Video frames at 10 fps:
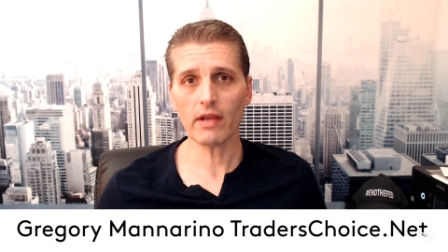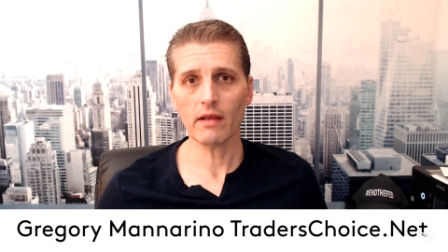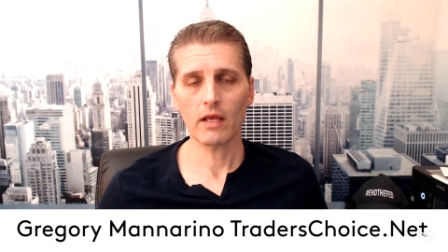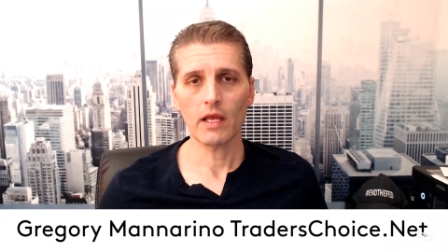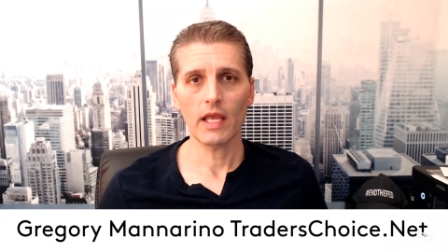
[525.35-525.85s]

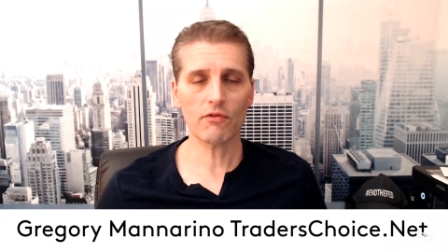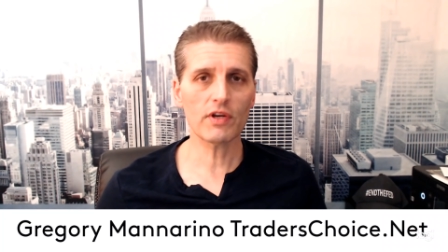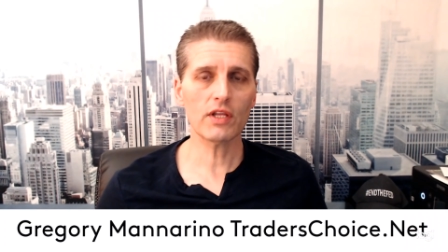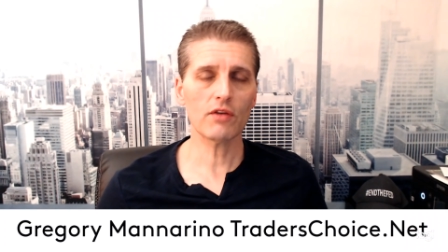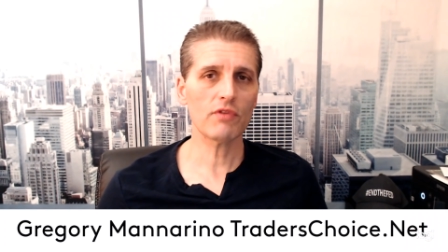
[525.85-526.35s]
It really,
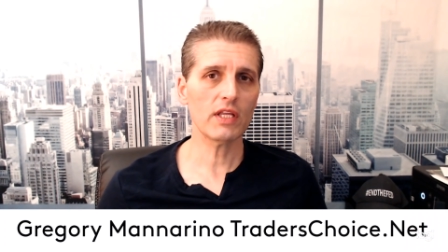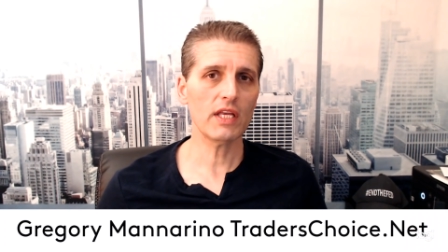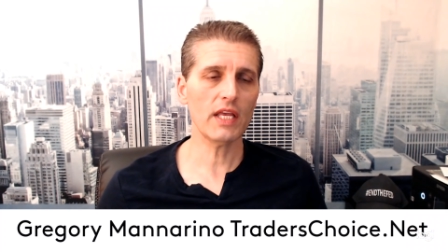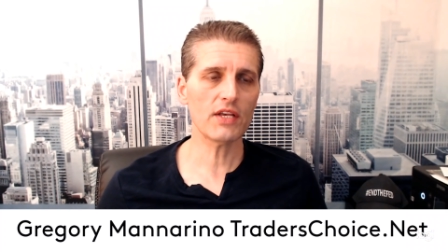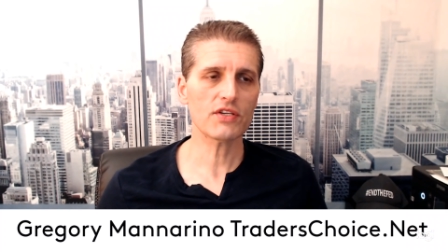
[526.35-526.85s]
really
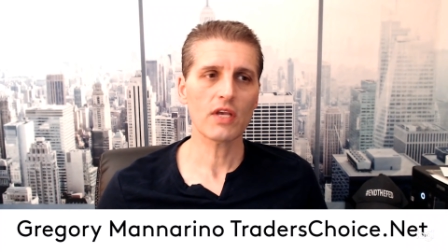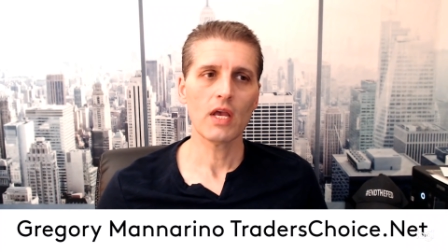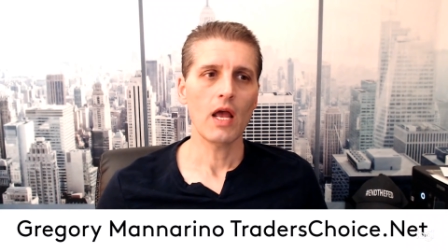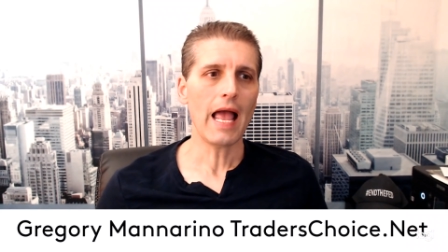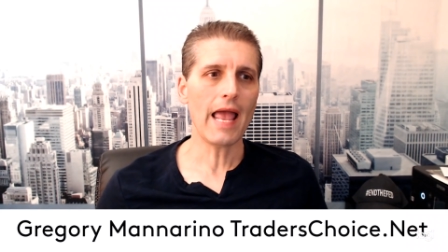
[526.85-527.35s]
is.
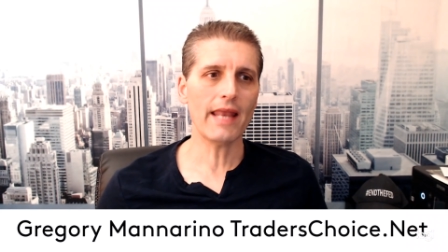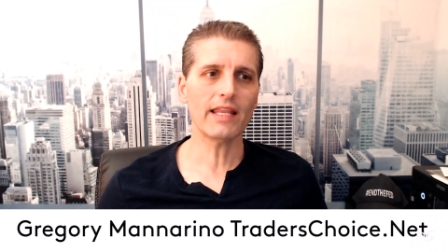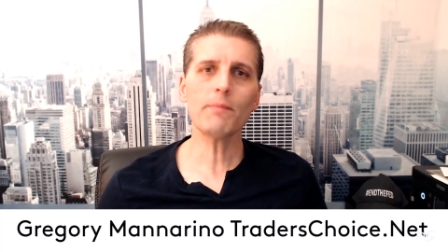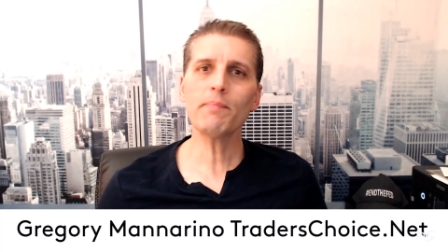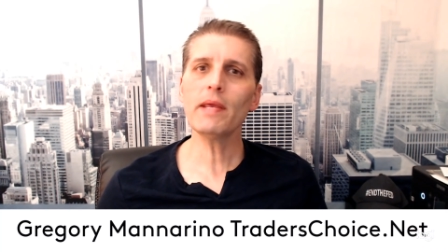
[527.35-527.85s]
And let
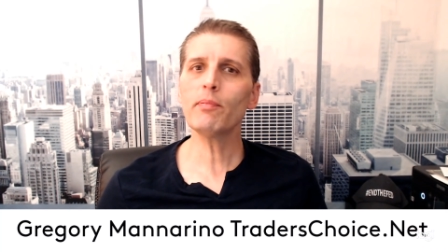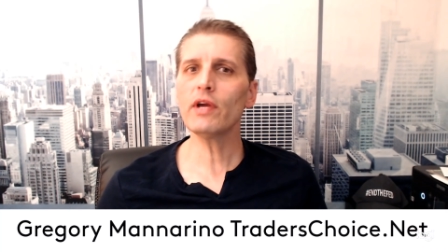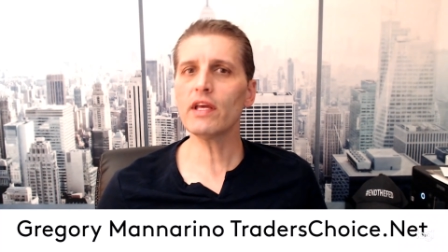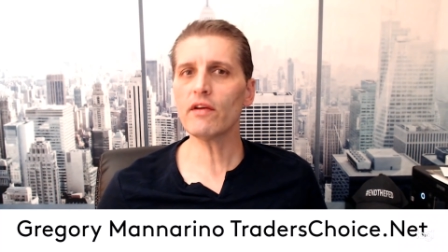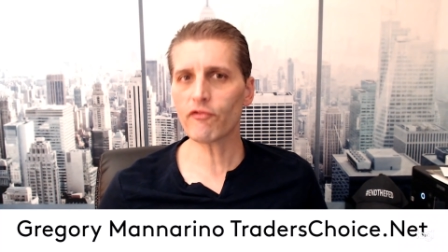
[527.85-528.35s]
people get
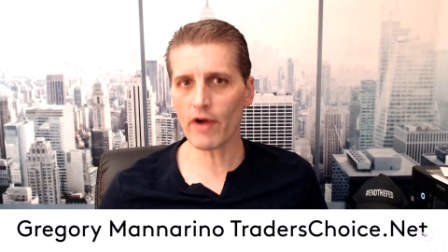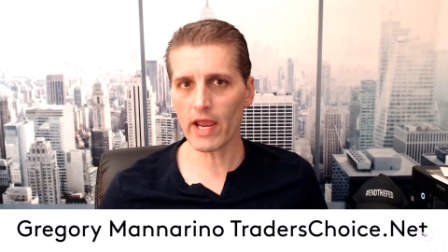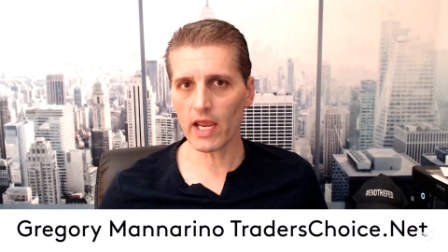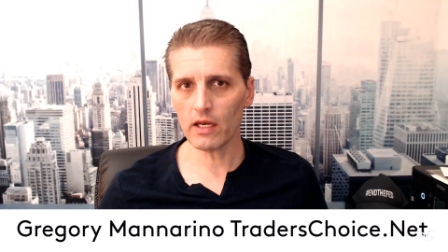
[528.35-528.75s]
afraid